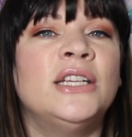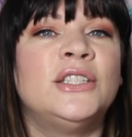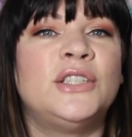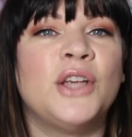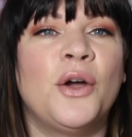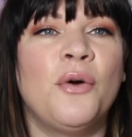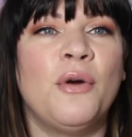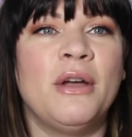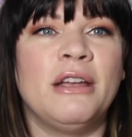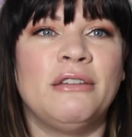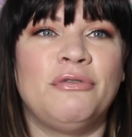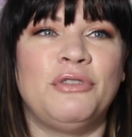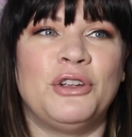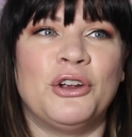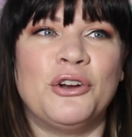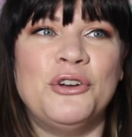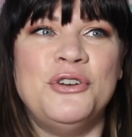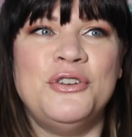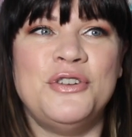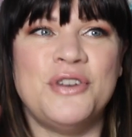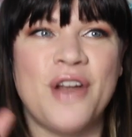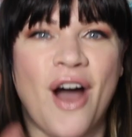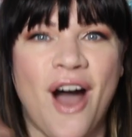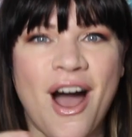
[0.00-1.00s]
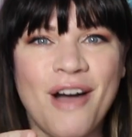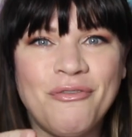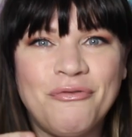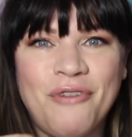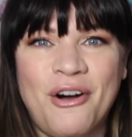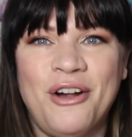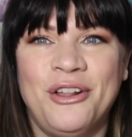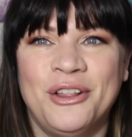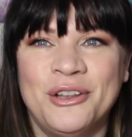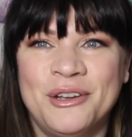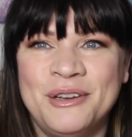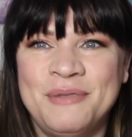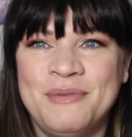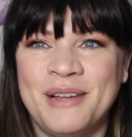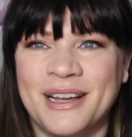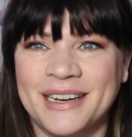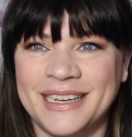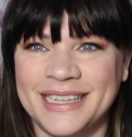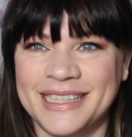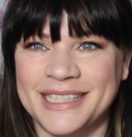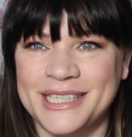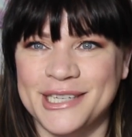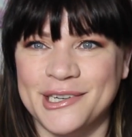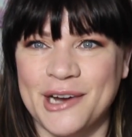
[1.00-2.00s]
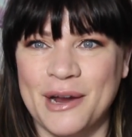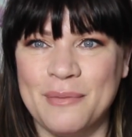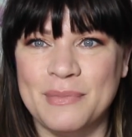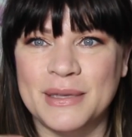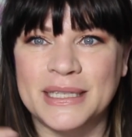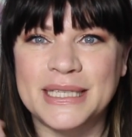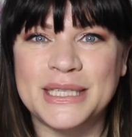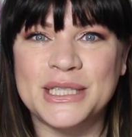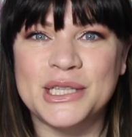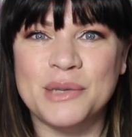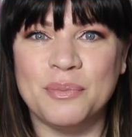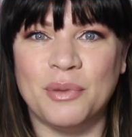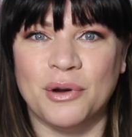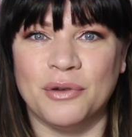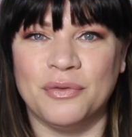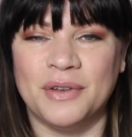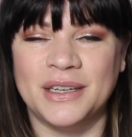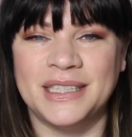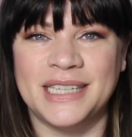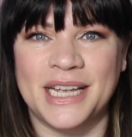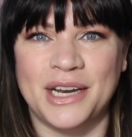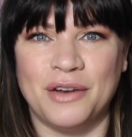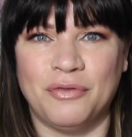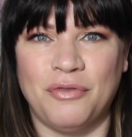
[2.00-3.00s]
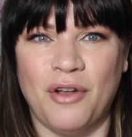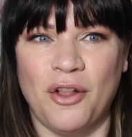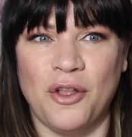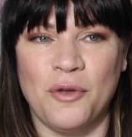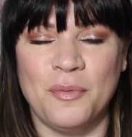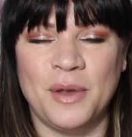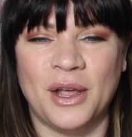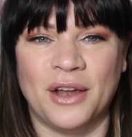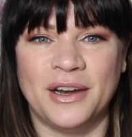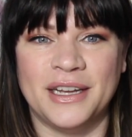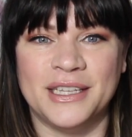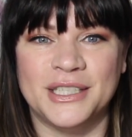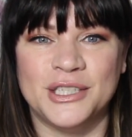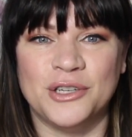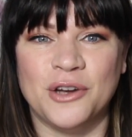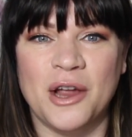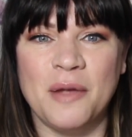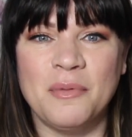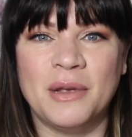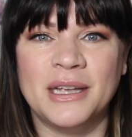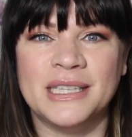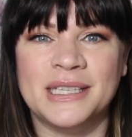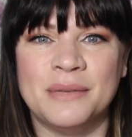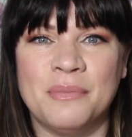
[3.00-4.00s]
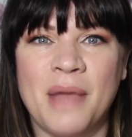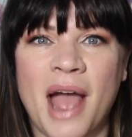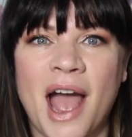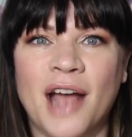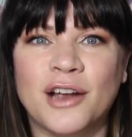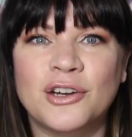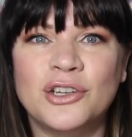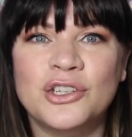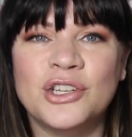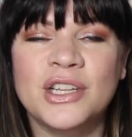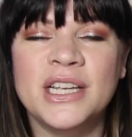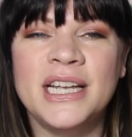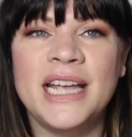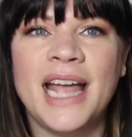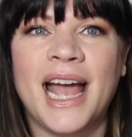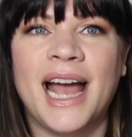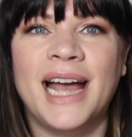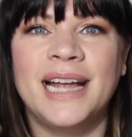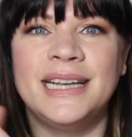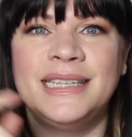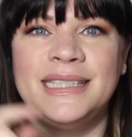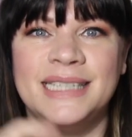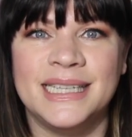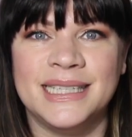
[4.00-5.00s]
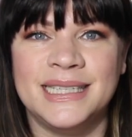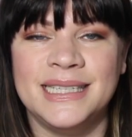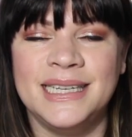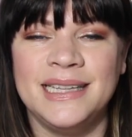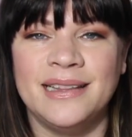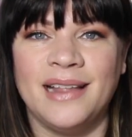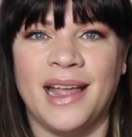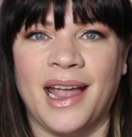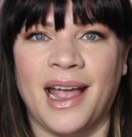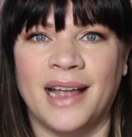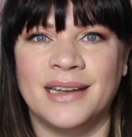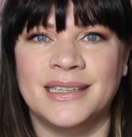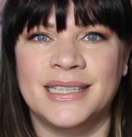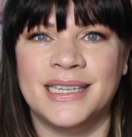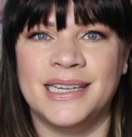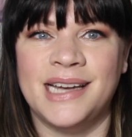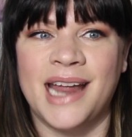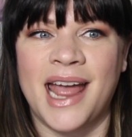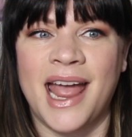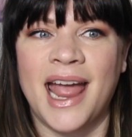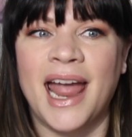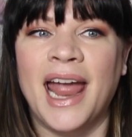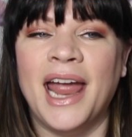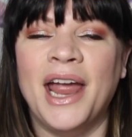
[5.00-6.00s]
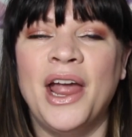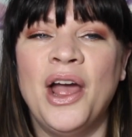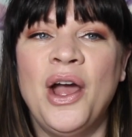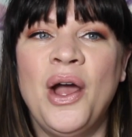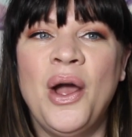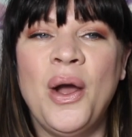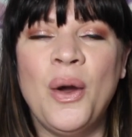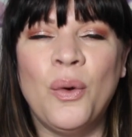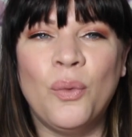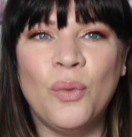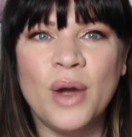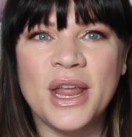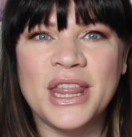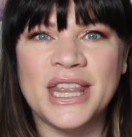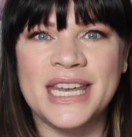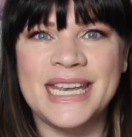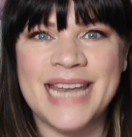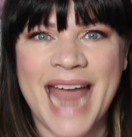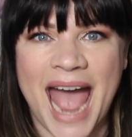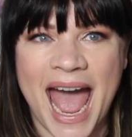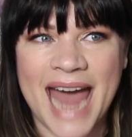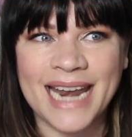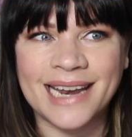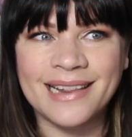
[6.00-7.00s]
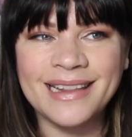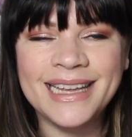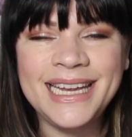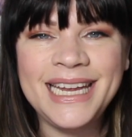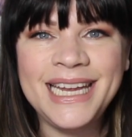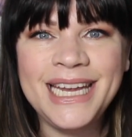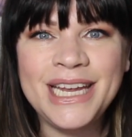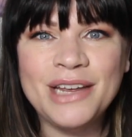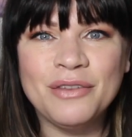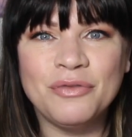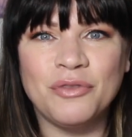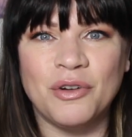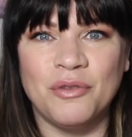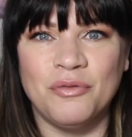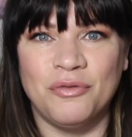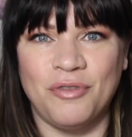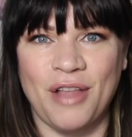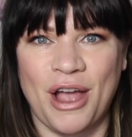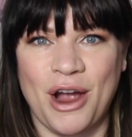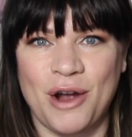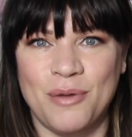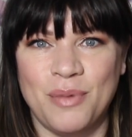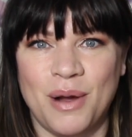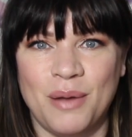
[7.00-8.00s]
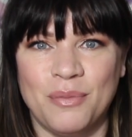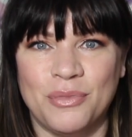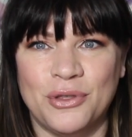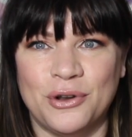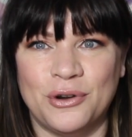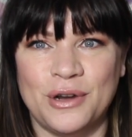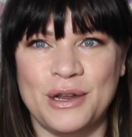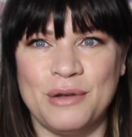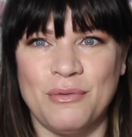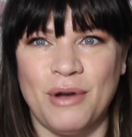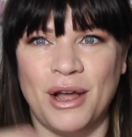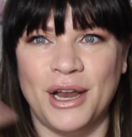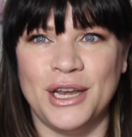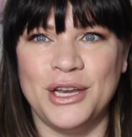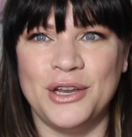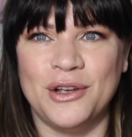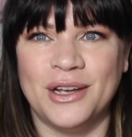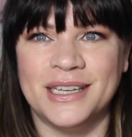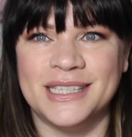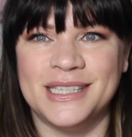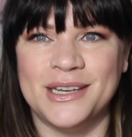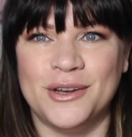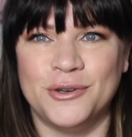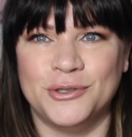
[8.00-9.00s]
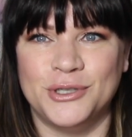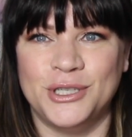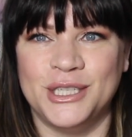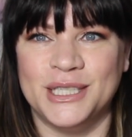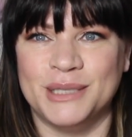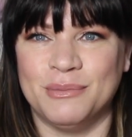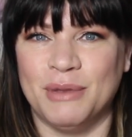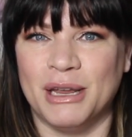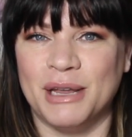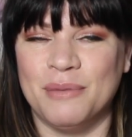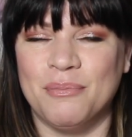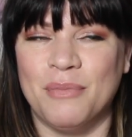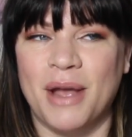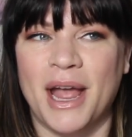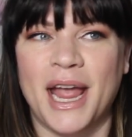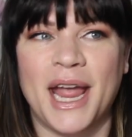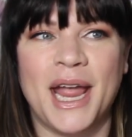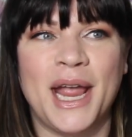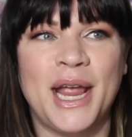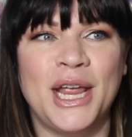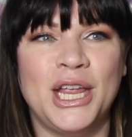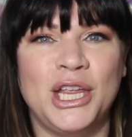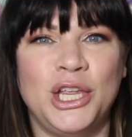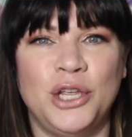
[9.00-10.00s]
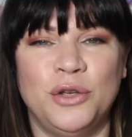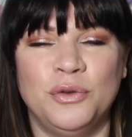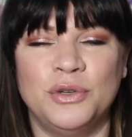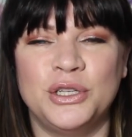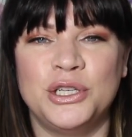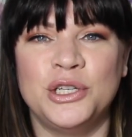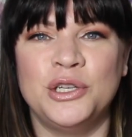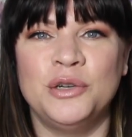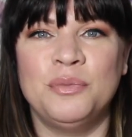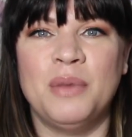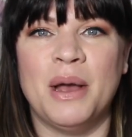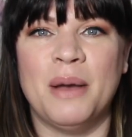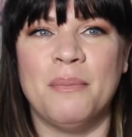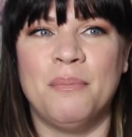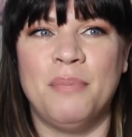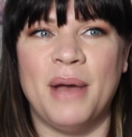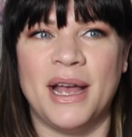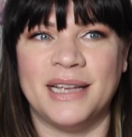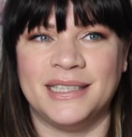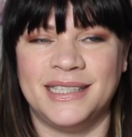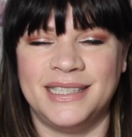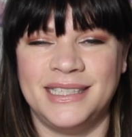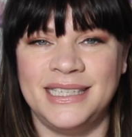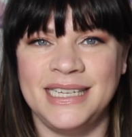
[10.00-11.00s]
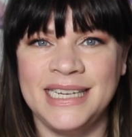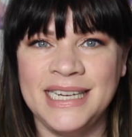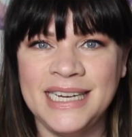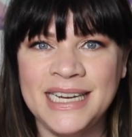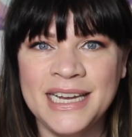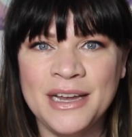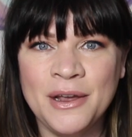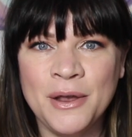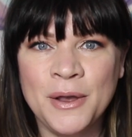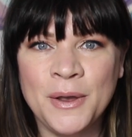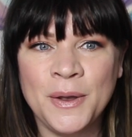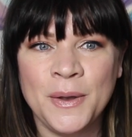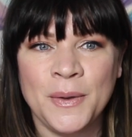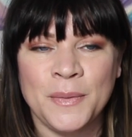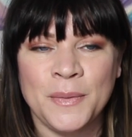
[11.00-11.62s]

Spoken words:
So if you're not following me on Instagram, this is the perfect day to follow me on Instagram, because I'm actually at Disneyland today with Natalie from Flowerbomb 31. You guys know she's like my YouTube bestie.